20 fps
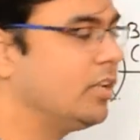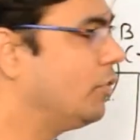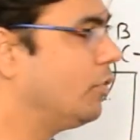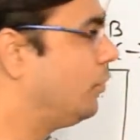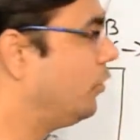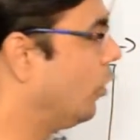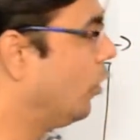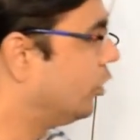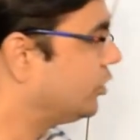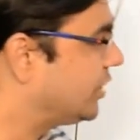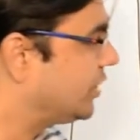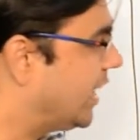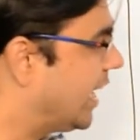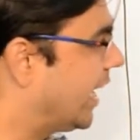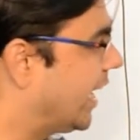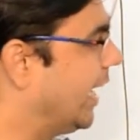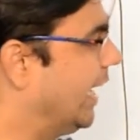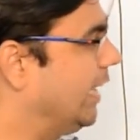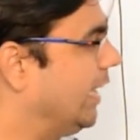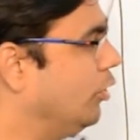flows
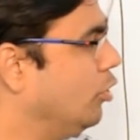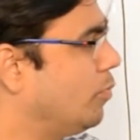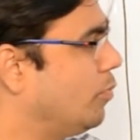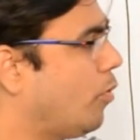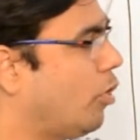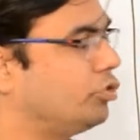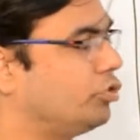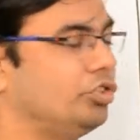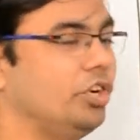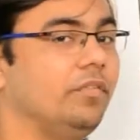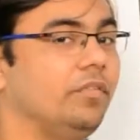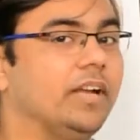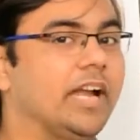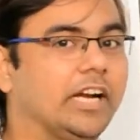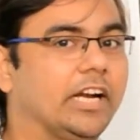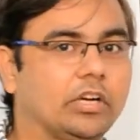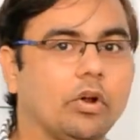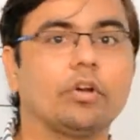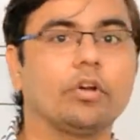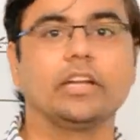negative to positive
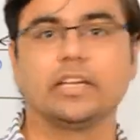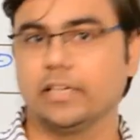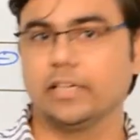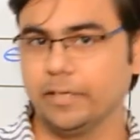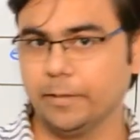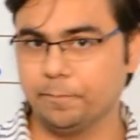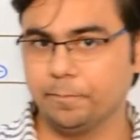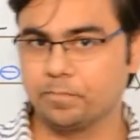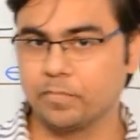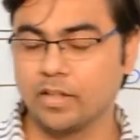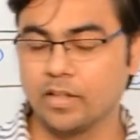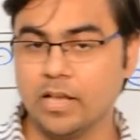electronically.